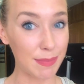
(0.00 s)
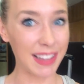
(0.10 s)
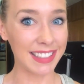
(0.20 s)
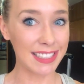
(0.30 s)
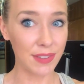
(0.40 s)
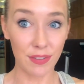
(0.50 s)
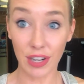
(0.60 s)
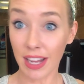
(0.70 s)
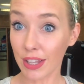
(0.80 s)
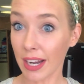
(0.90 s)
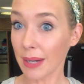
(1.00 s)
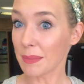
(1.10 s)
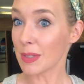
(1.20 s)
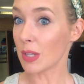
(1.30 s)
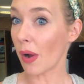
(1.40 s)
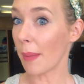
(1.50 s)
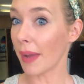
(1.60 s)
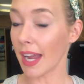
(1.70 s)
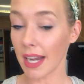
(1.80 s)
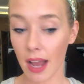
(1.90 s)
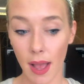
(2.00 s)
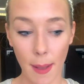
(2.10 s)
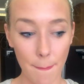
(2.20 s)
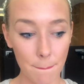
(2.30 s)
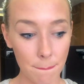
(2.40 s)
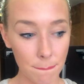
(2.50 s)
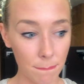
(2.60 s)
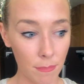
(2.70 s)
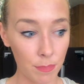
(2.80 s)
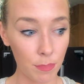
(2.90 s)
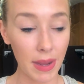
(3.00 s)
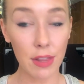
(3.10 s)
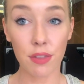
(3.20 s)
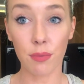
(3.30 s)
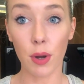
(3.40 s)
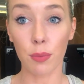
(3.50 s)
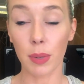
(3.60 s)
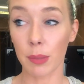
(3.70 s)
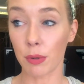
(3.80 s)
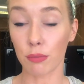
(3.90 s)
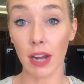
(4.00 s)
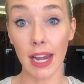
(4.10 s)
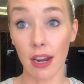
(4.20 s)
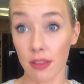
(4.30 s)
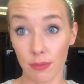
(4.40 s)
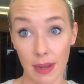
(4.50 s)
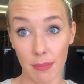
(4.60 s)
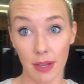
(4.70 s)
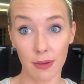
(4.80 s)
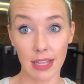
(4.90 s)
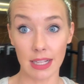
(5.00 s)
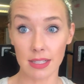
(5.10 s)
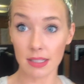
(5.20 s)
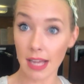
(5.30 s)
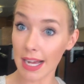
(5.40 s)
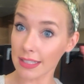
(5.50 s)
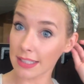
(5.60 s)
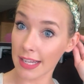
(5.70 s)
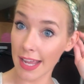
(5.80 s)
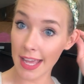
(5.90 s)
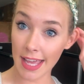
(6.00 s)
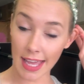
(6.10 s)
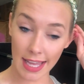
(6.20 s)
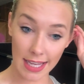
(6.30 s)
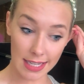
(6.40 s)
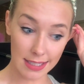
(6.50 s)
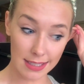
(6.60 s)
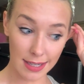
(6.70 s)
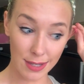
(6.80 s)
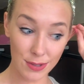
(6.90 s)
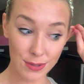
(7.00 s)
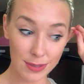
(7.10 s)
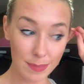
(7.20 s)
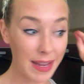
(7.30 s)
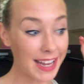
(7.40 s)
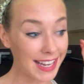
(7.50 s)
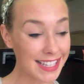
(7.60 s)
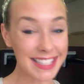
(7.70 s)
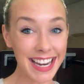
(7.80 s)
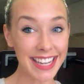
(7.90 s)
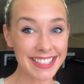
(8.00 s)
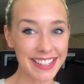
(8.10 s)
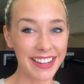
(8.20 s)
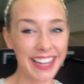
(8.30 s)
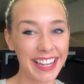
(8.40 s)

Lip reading: my least favorite color, so I might throw purple right out of the rainbow in this class and use pink instead. So